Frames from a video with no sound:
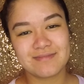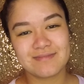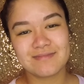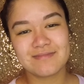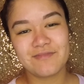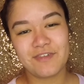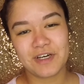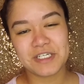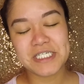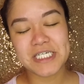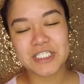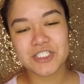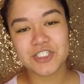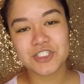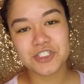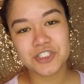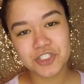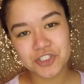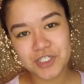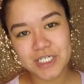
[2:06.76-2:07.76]
foundation
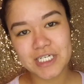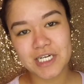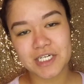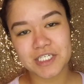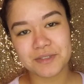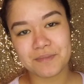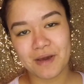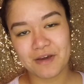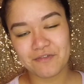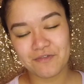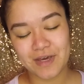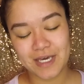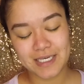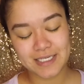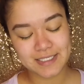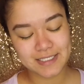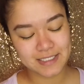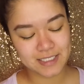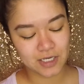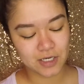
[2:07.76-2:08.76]
straight onto my face.
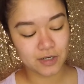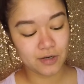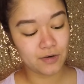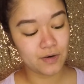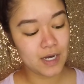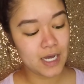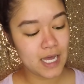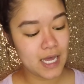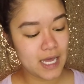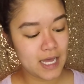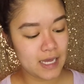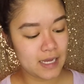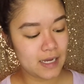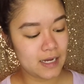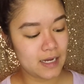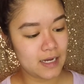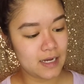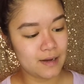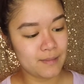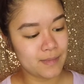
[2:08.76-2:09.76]
So
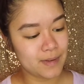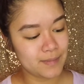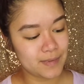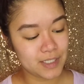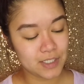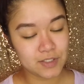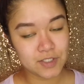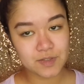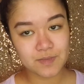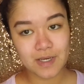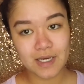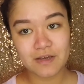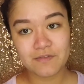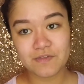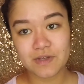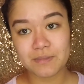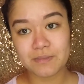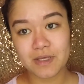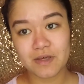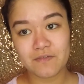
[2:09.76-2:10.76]
I'm gonna use my
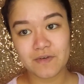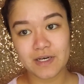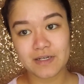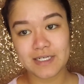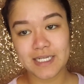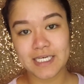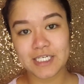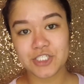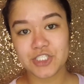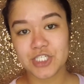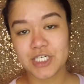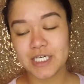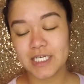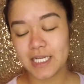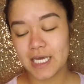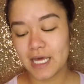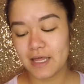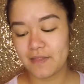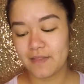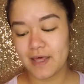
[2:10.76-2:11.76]
Fit Me foundation,
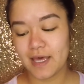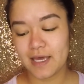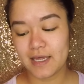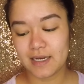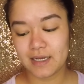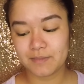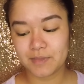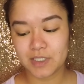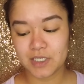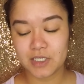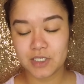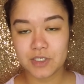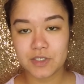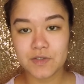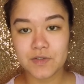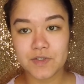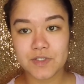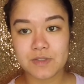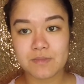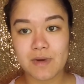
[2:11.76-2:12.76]
and then I'm gonna
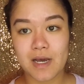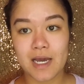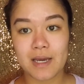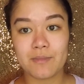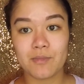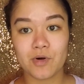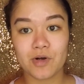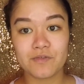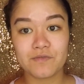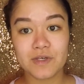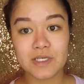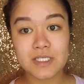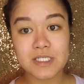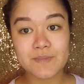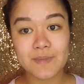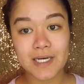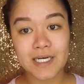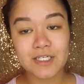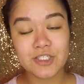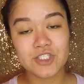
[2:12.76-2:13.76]
use my Morphe
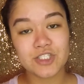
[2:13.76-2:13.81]
sponge.